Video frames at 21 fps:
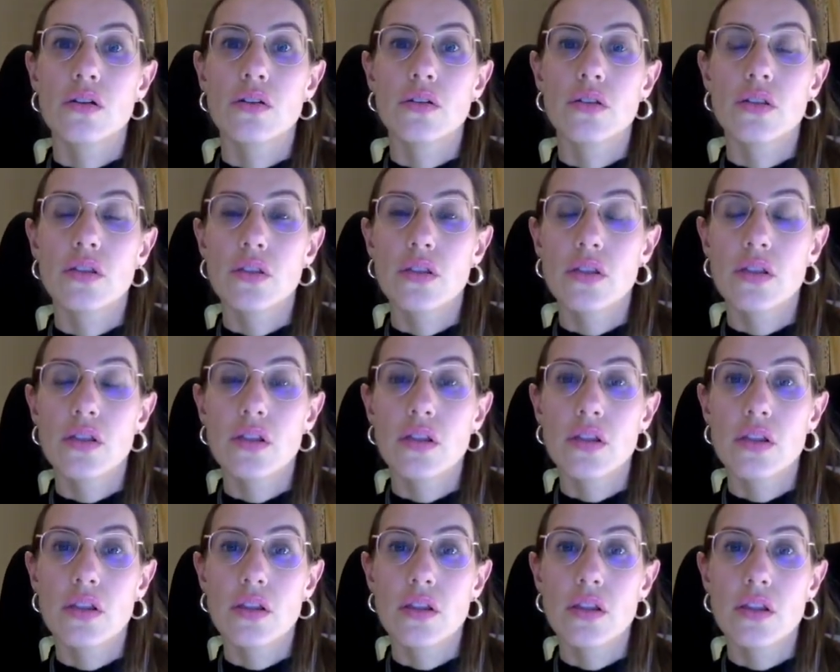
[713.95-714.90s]

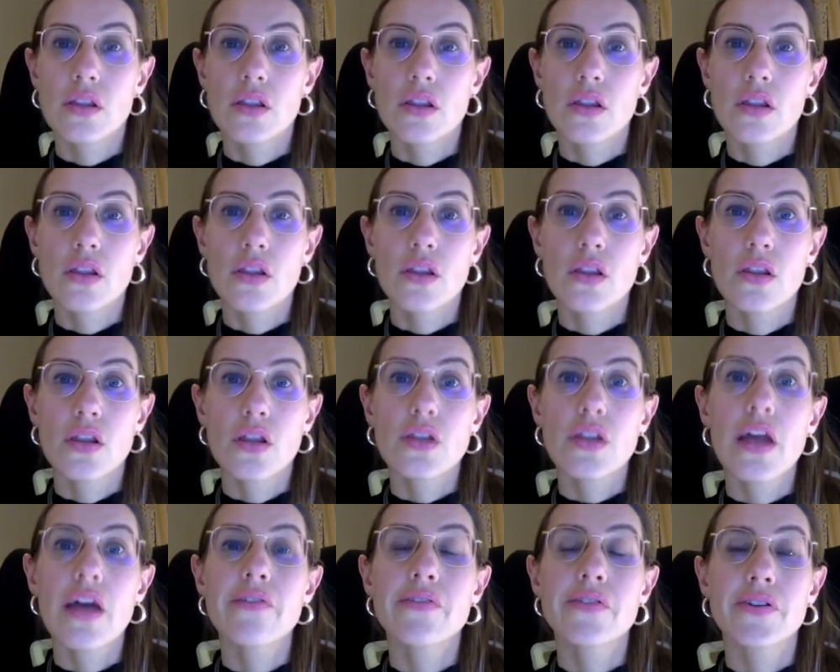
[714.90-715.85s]

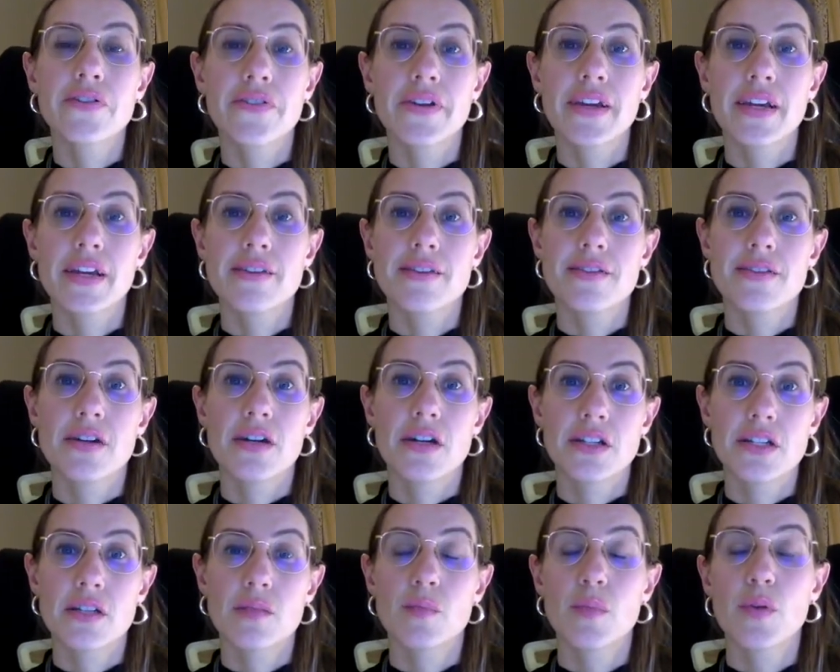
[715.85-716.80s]
not everything is
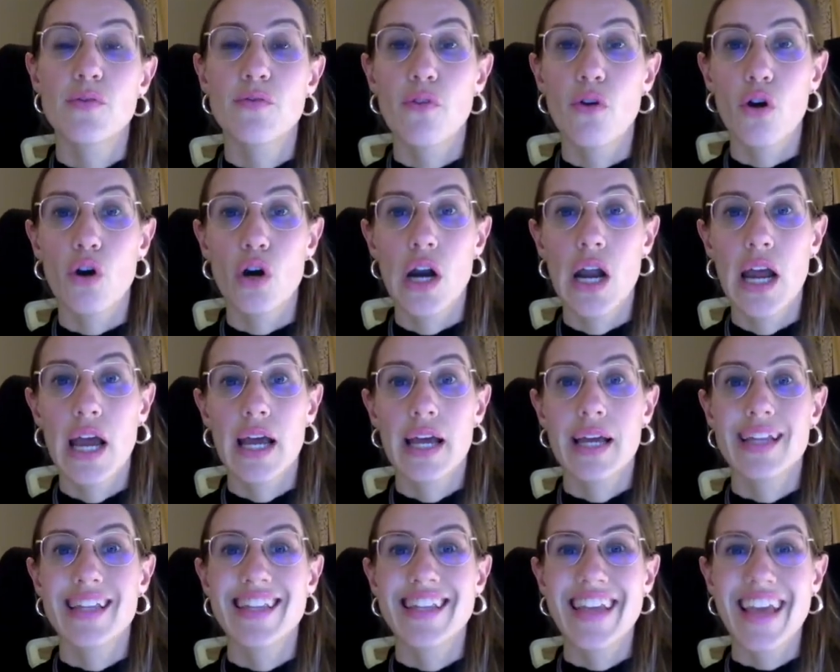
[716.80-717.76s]
certain before
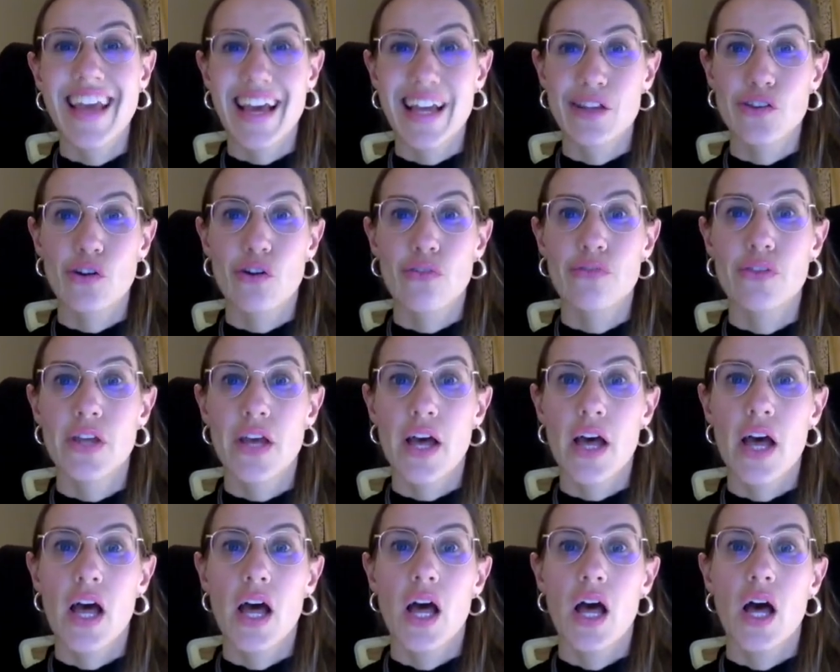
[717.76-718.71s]
the end of
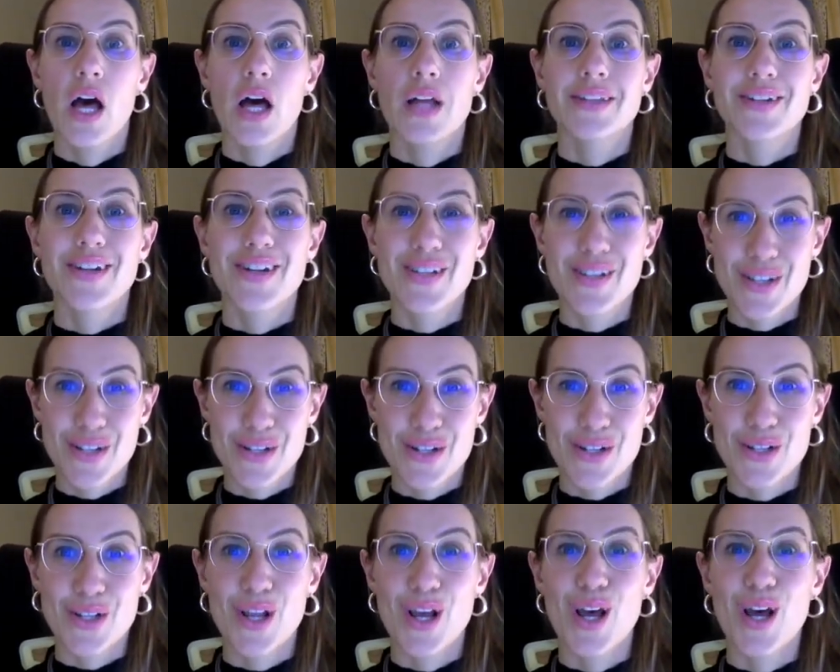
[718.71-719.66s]
the
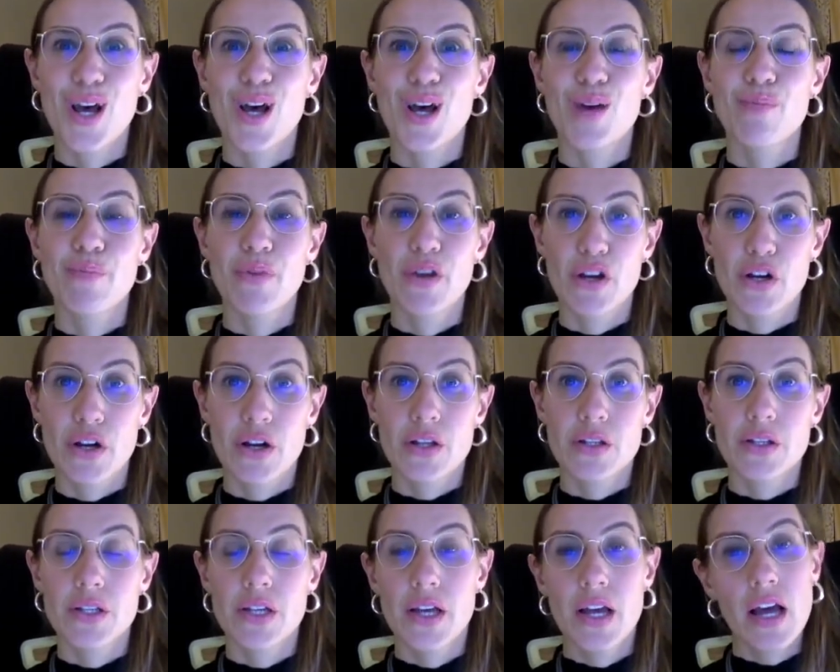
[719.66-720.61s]
transition period.